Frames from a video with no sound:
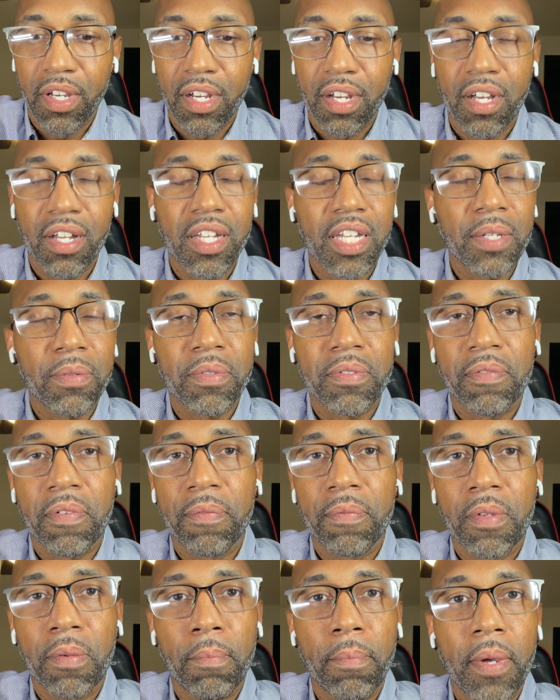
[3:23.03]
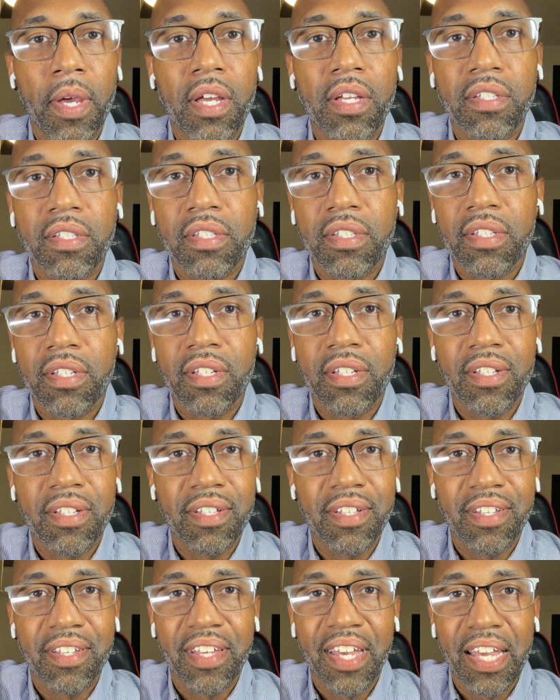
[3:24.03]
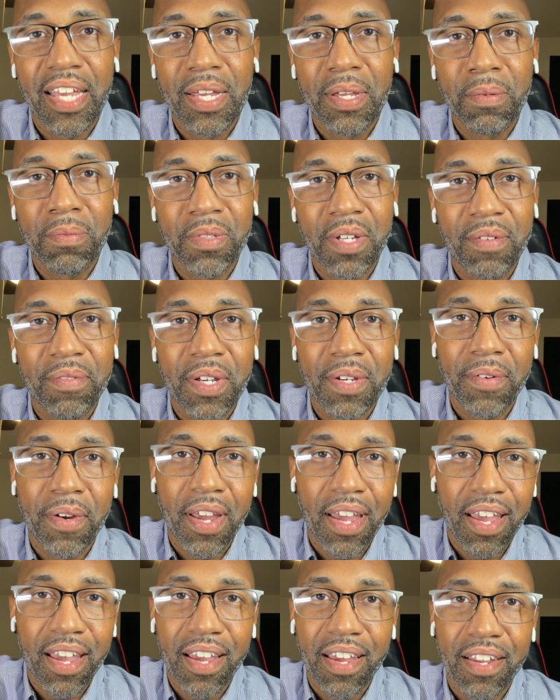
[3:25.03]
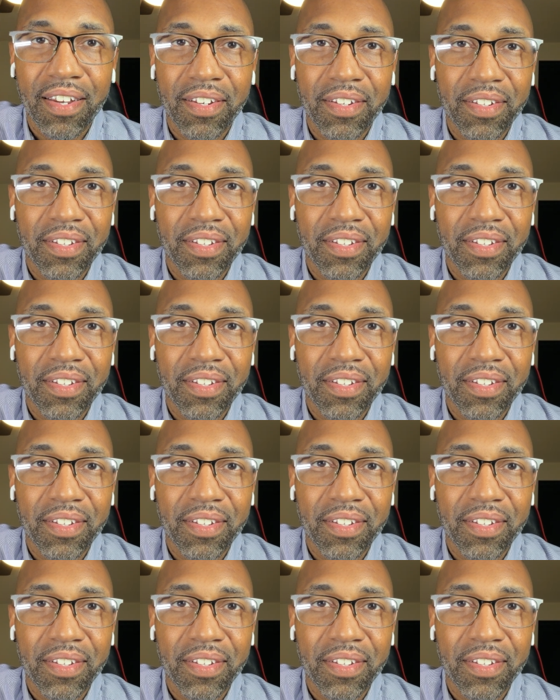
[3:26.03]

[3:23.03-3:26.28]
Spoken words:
clips from the best games I've ever had,